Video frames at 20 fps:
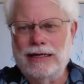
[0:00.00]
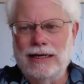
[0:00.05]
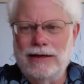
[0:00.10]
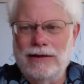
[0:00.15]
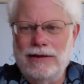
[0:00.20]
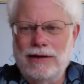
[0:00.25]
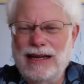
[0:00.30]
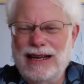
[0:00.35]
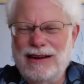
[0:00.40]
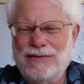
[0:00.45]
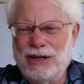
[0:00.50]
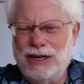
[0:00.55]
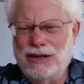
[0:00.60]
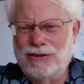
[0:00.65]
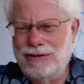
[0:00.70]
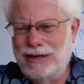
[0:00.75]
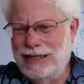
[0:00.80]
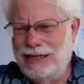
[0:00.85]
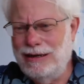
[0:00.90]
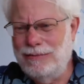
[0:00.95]
I want to
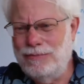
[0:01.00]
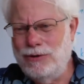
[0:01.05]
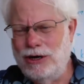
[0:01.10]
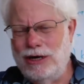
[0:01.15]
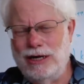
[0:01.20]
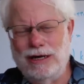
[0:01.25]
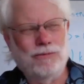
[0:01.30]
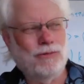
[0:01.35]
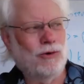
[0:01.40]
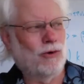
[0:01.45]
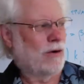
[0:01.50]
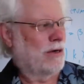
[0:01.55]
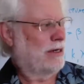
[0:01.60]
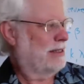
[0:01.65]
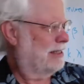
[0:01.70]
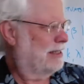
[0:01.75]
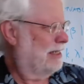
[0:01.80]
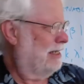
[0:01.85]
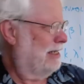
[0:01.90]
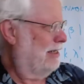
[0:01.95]
read up on it more and
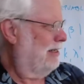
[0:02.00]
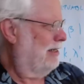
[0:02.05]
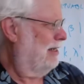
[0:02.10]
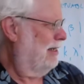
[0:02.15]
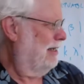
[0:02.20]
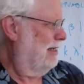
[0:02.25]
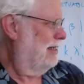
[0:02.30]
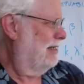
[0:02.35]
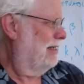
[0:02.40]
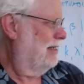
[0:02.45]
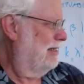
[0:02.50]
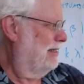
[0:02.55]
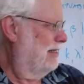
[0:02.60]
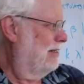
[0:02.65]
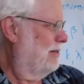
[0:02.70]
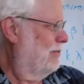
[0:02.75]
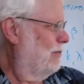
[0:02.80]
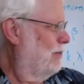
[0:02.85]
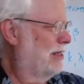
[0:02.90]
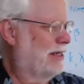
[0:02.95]
see
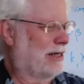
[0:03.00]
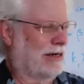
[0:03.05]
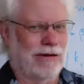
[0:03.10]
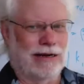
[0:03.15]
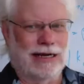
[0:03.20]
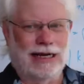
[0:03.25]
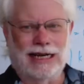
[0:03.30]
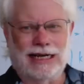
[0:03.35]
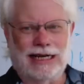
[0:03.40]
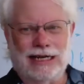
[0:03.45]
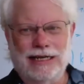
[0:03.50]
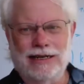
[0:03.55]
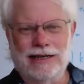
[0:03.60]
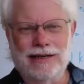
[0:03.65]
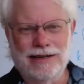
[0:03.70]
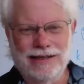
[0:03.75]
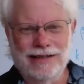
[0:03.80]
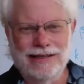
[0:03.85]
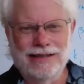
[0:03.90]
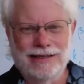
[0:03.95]
to what degree I can
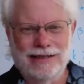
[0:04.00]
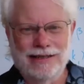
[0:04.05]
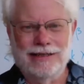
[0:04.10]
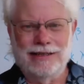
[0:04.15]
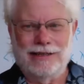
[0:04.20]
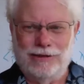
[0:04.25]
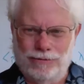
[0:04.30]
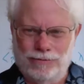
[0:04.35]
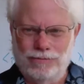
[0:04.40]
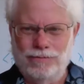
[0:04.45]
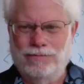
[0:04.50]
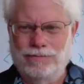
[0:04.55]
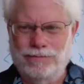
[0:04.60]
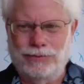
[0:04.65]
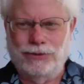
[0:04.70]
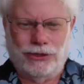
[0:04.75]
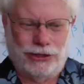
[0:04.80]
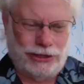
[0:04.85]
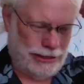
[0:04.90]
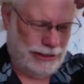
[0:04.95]

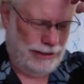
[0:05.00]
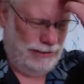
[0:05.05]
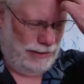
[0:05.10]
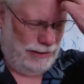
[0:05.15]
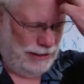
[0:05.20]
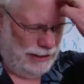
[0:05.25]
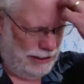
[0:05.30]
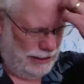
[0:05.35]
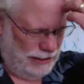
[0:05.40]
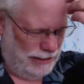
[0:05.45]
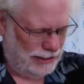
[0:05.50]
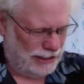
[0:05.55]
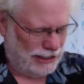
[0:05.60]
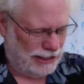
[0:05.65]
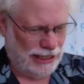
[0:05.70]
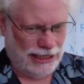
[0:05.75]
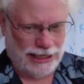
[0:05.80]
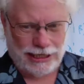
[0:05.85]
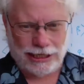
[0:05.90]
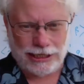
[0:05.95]
build a
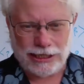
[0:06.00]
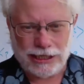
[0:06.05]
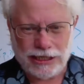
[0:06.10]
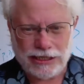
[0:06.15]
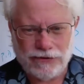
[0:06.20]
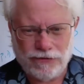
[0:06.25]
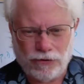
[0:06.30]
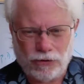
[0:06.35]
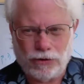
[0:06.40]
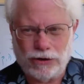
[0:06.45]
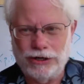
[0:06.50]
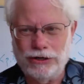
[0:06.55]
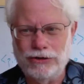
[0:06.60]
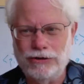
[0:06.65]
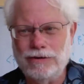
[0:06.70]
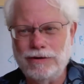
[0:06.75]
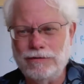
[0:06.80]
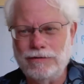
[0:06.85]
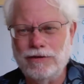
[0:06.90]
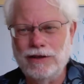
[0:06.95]
synthesis for you
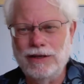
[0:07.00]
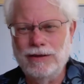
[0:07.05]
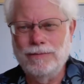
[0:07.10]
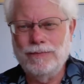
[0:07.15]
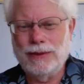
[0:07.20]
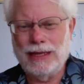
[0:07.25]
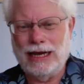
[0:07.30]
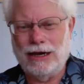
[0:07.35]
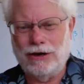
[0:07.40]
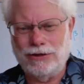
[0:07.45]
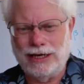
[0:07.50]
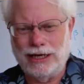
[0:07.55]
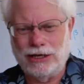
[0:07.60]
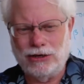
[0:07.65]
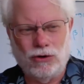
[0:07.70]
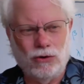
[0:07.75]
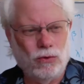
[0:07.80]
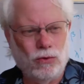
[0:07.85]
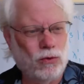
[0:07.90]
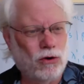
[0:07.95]
of how that
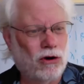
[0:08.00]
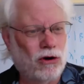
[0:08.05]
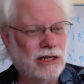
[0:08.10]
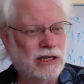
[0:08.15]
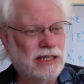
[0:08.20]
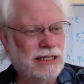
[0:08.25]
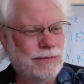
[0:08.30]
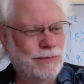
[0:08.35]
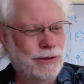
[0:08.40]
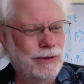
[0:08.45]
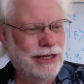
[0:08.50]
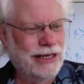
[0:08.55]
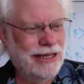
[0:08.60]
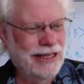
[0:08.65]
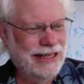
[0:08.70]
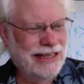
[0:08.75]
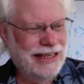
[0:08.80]
all works. But